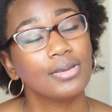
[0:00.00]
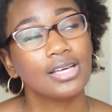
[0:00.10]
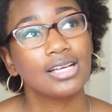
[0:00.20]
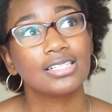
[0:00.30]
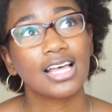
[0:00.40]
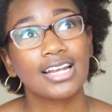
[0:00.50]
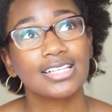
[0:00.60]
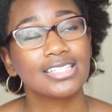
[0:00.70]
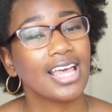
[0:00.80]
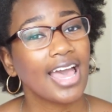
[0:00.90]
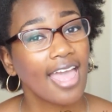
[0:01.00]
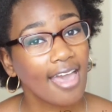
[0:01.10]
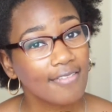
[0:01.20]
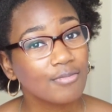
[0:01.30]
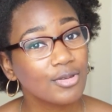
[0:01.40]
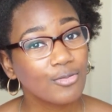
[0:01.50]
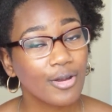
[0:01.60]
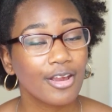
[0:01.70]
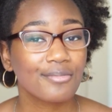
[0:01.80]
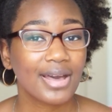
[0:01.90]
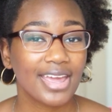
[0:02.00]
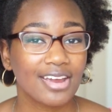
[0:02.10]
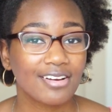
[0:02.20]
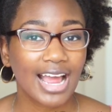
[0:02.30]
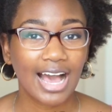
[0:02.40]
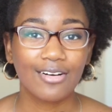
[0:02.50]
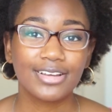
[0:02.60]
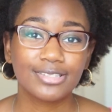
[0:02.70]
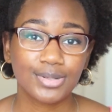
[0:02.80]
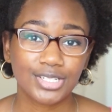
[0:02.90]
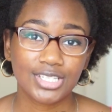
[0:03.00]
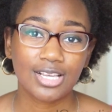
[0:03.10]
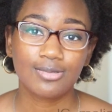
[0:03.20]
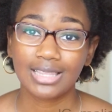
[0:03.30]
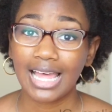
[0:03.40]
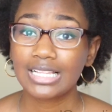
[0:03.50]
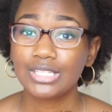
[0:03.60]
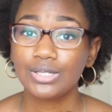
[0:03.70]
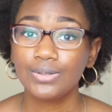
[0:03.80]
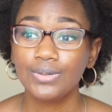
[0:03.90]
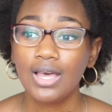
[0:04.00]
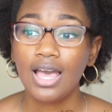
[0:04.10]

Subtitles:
because honestly I haven't been wearing my hair out as much as I would like to.